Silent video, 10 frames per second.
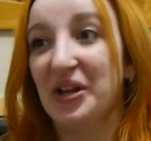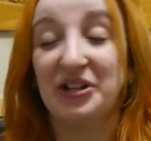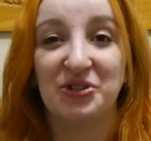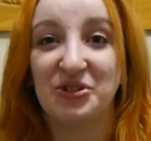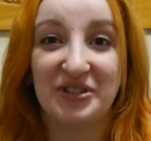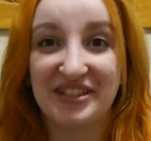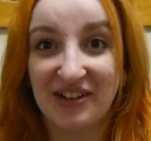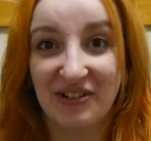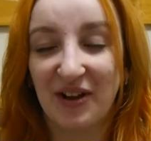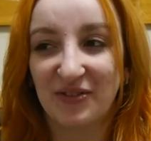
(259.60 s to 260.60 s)

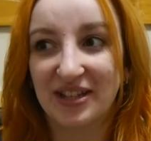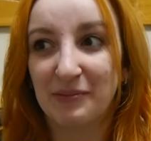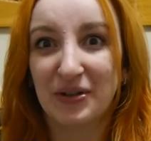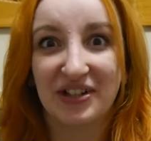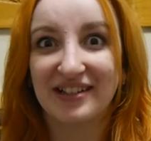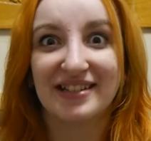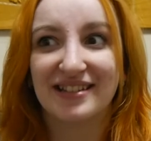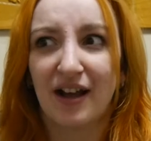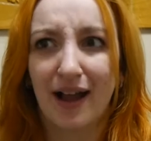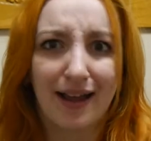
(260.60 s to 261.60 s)
introducing her and everything,
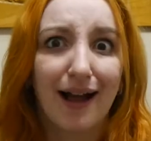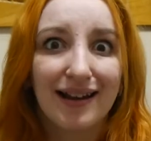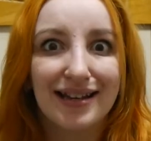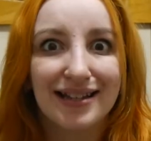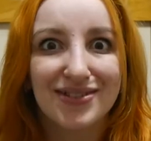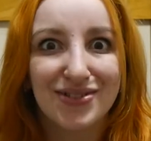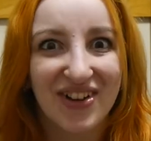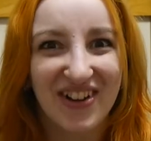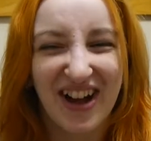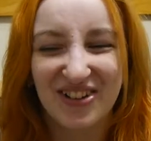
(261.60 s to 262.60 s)
because I kind of need to,
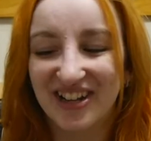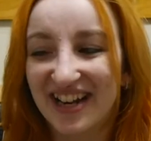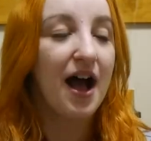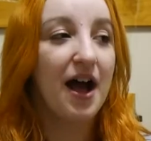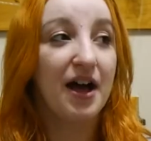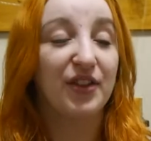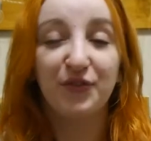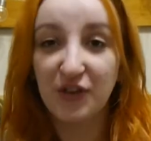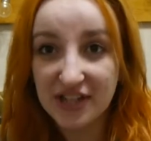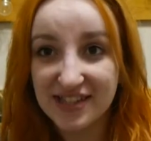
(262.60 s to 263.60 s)
don't I really?
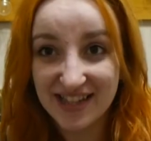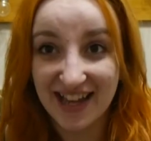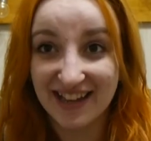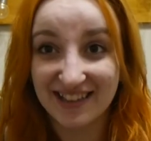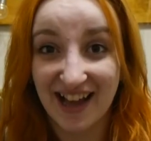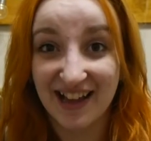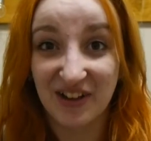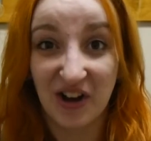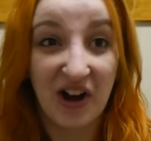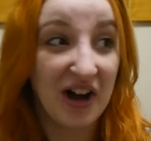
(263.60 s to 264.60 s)
The first thing that I
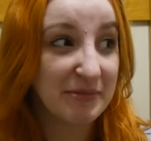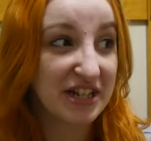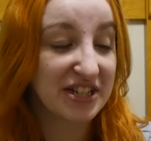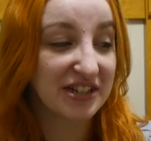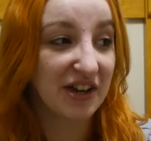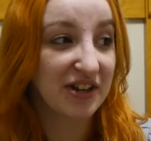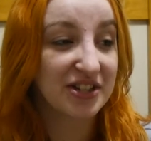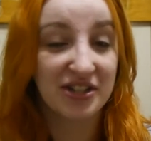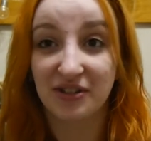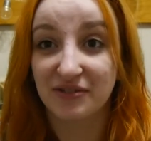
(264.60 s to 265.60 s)
got, I'm actually
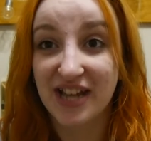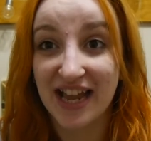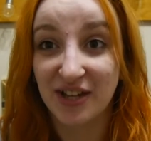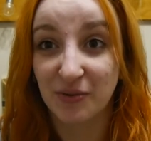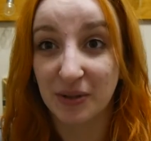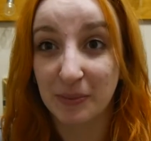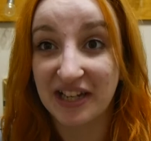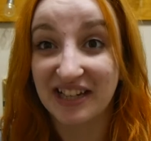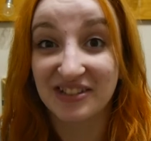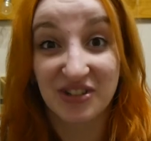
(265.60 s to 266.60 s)
going to take you with
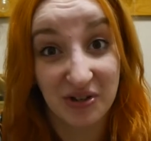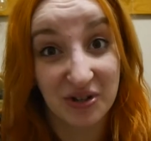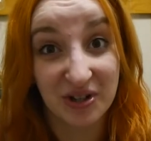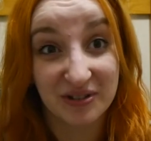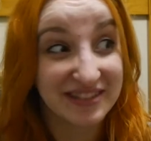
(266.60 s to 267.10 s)
me and show you.